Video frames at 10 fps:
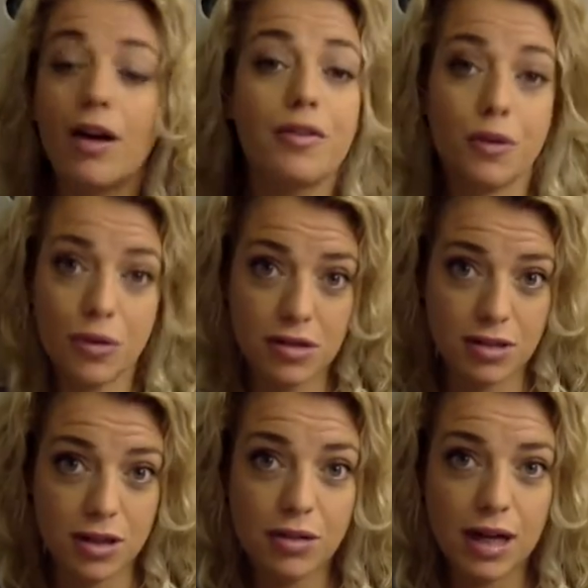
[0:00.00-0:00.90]
Of
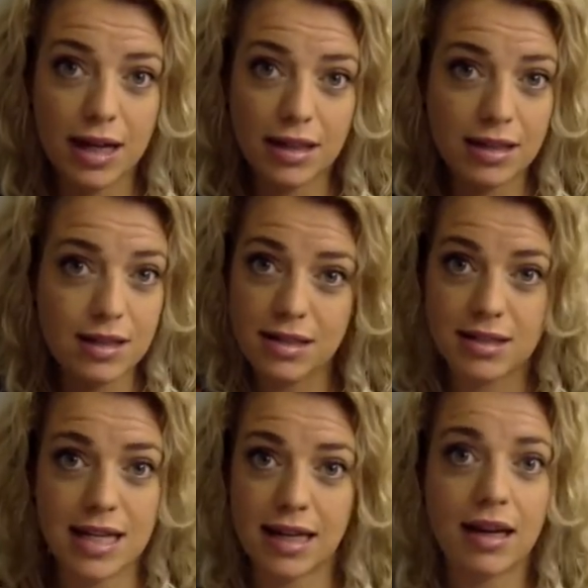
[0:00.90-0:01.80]
course, you can
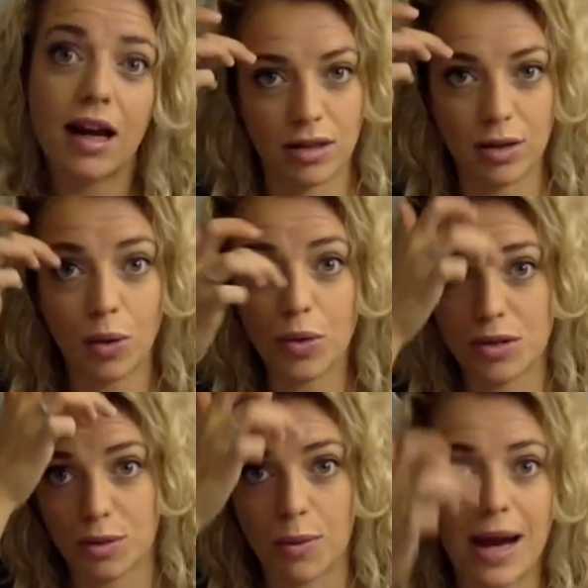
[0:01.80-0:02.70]
stick the whole
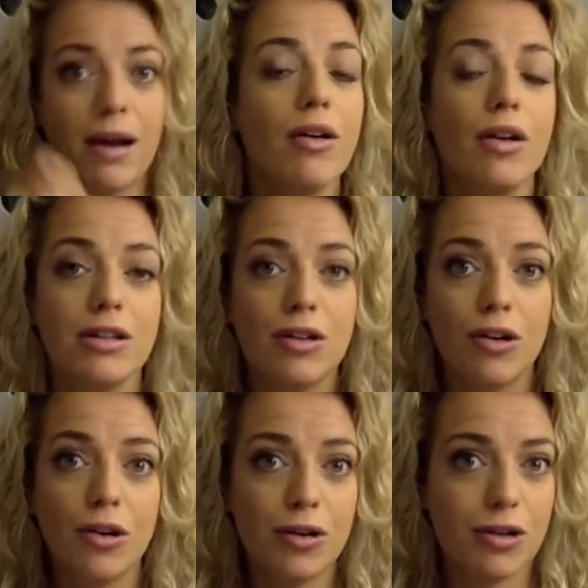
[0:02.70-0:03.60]
square on
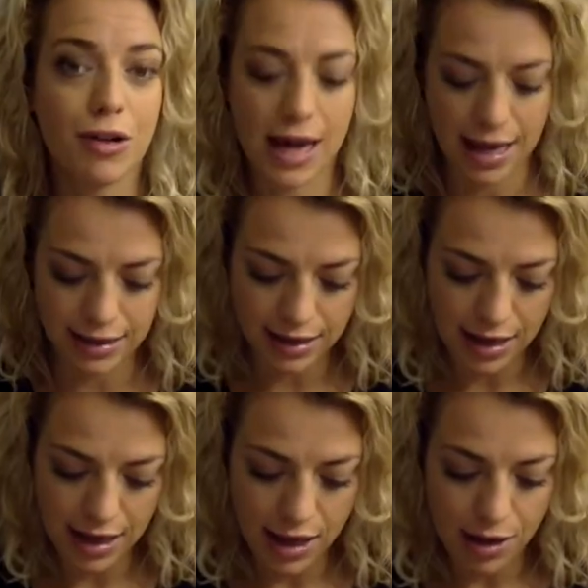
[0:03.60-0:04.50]
your head,
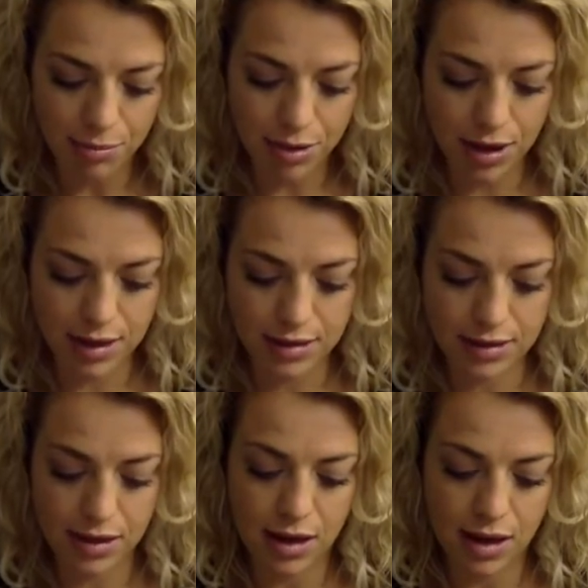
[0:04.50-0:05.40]
but
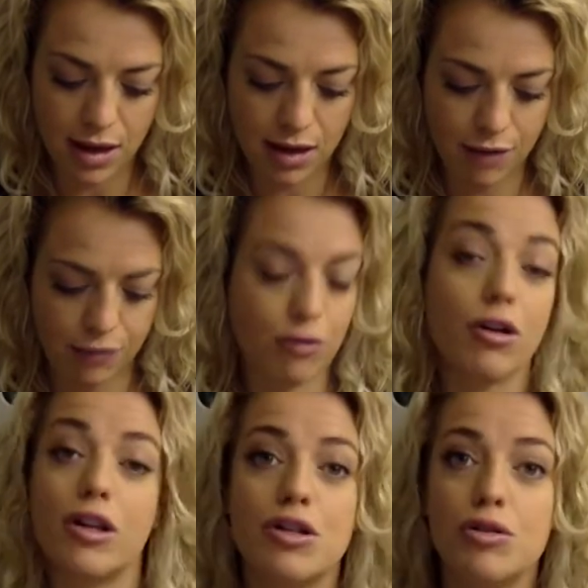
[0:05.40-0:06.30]

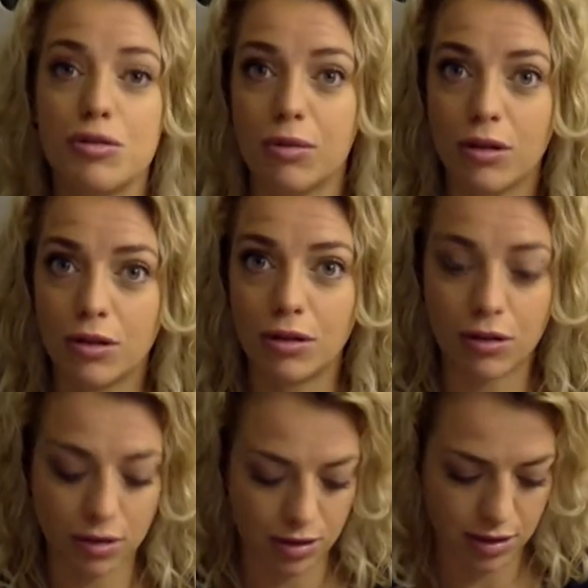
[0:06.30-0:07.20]
for
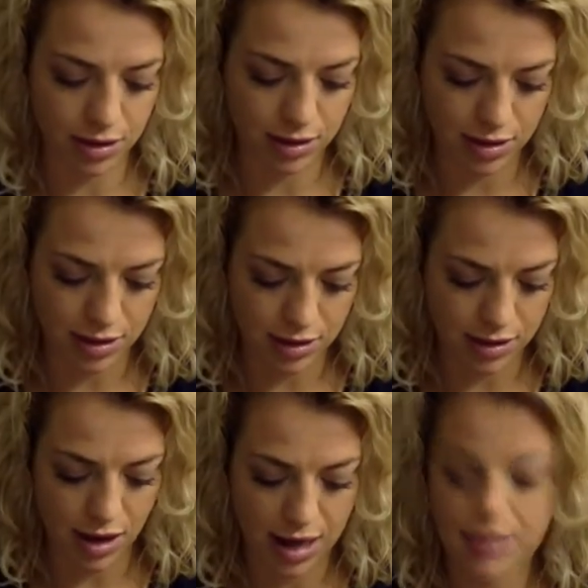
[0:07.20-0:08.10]
usual
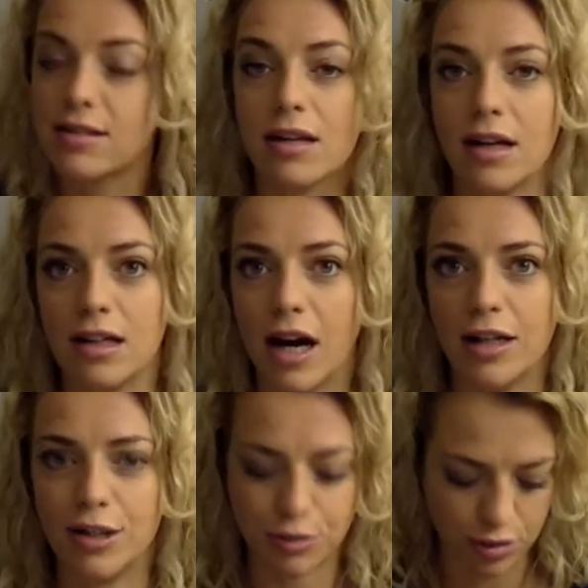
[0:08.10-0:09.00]
nights, I
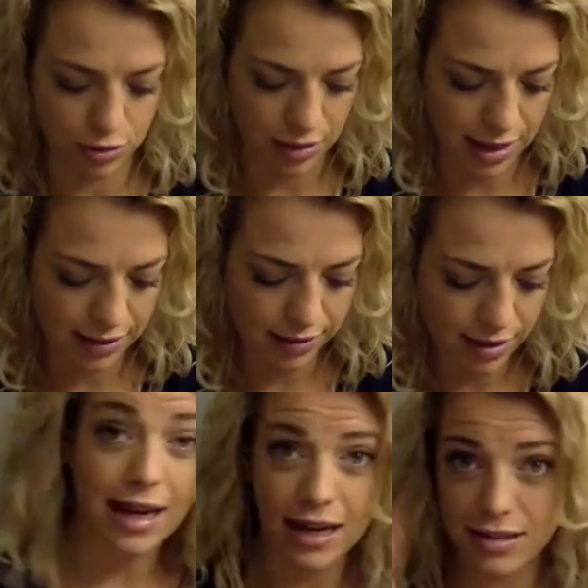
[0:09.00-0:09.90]
don't do that.
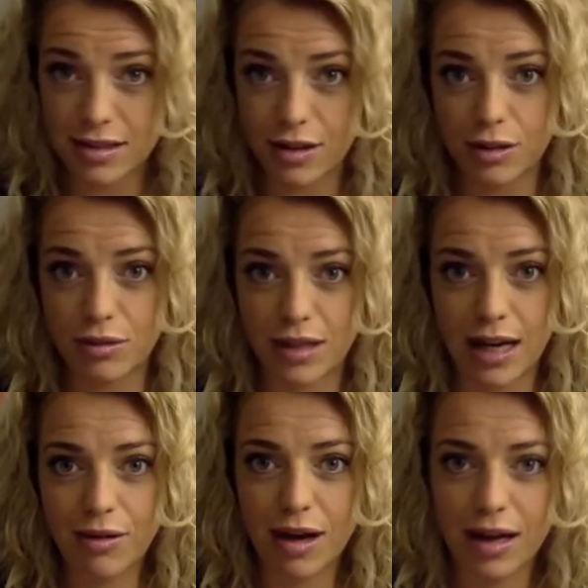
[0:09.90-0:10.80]
So
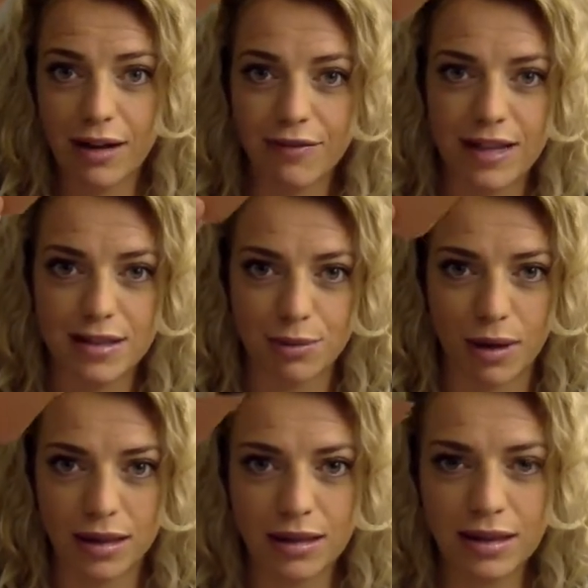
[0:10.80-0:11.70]
now I have this
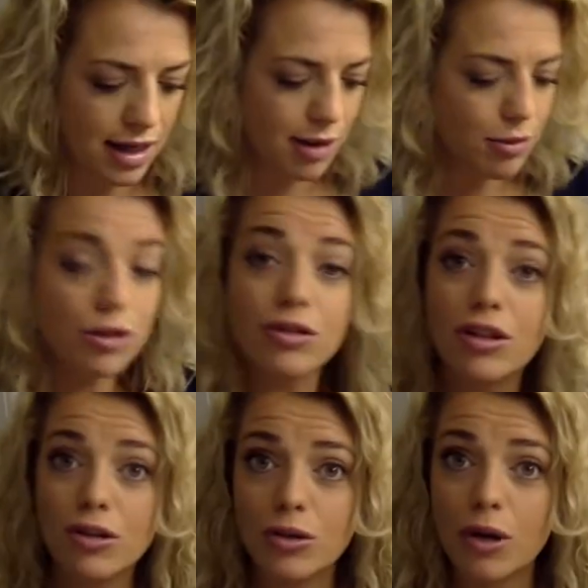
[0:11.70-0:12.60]
one. I'm going
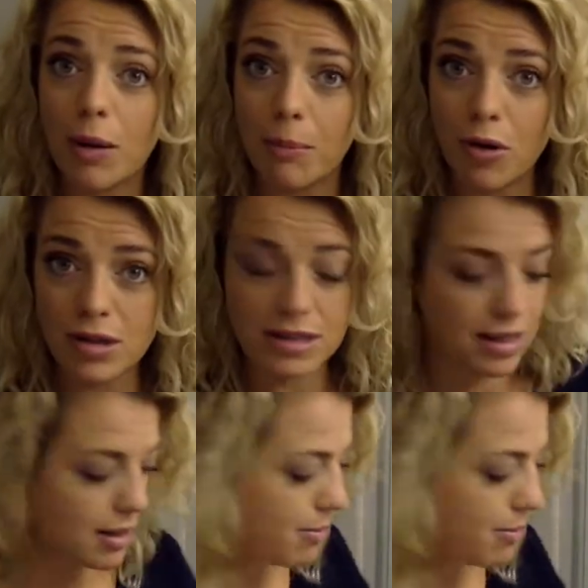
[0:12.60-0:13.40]
to moist it a